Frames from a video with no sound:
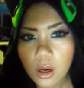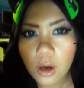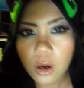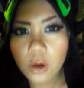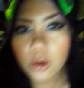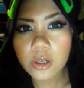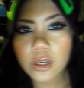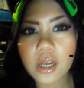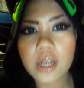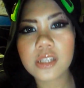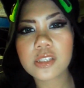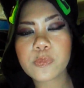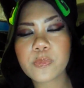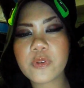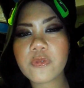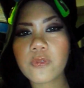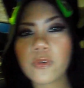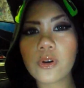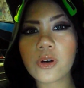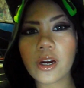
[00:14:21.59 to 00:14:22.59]
Oh guys,
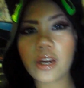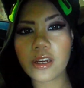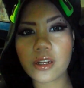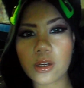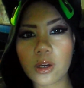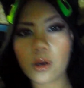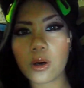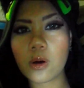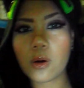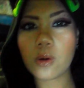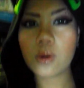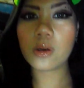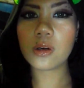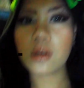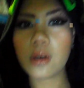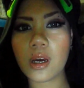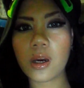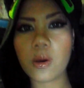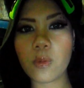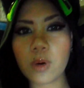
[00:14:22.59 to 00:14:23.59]
before I go,
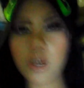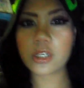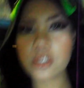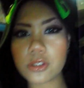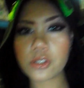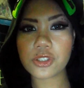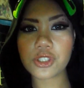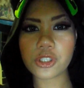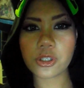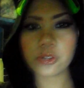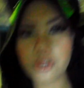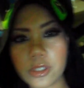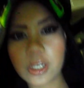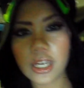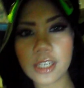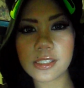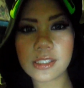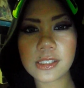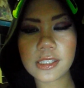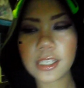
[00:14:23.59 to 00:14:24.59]
I wanted to show you
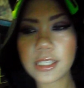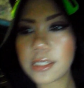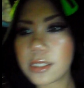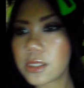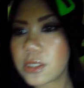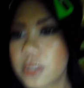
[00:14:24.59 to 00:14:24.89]
guys this.